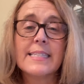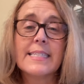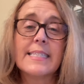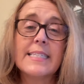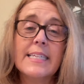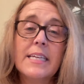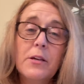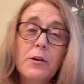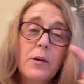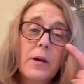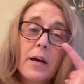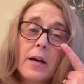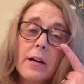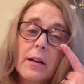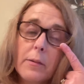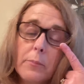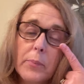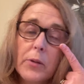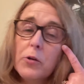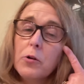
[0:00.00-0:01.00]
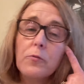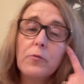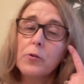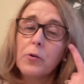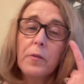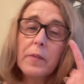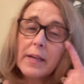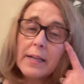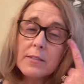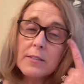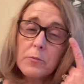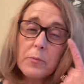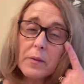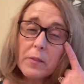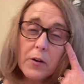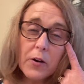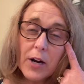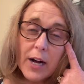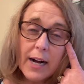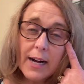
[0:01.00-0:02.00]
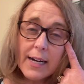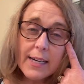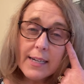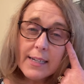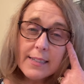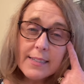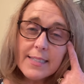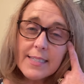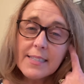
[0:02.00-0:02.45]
see beautiful things with our eyes.